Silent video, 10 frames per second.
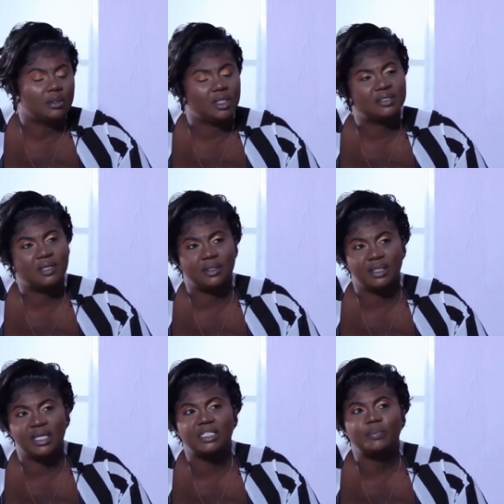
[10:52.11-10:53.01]
So I
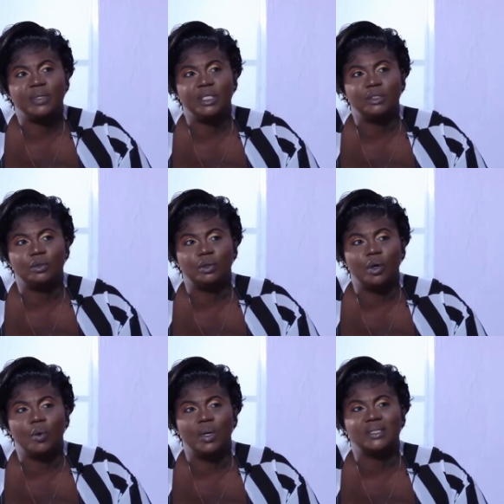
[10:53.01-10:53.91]
started to explain to
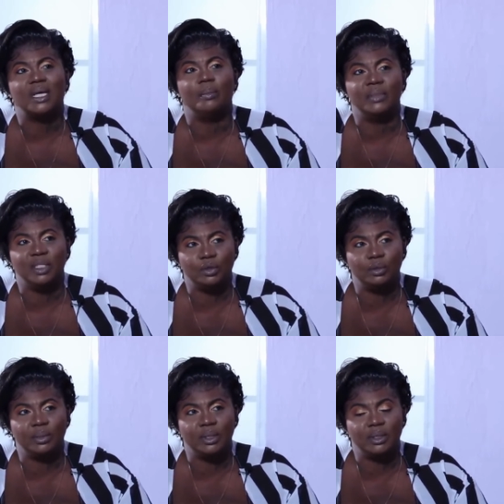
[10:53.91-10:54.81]
her what's happening
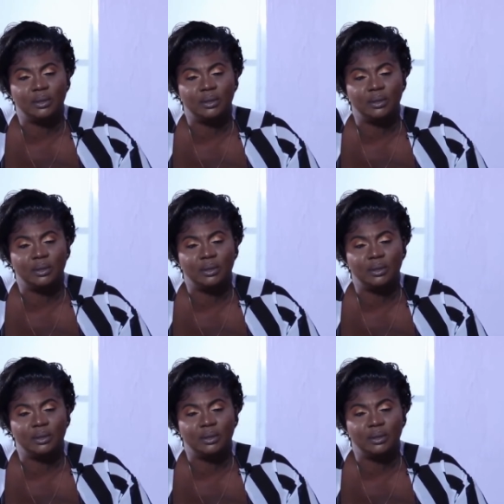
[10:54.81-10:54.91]
to me.